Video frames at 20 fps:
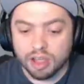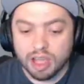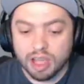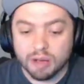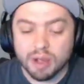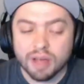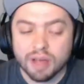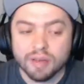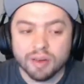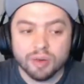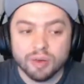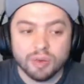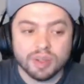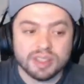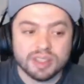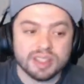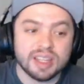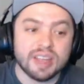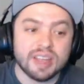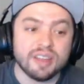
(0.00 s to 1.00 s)
However,
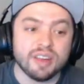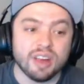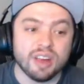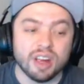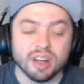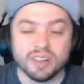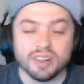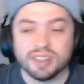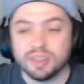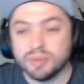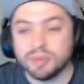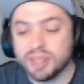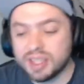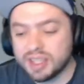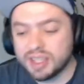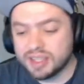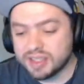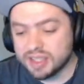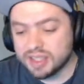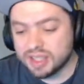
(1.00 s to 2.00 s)
once again, there are some
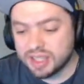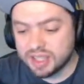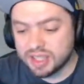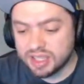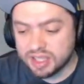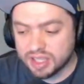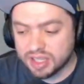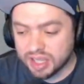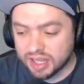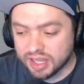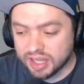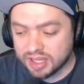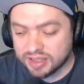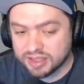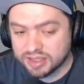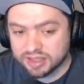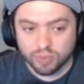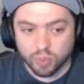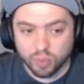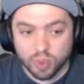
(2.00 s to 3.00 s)
easy, I
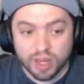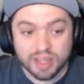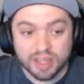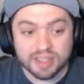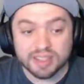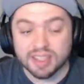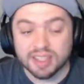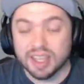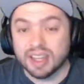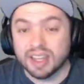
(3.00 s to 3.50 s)
guess, ways to kind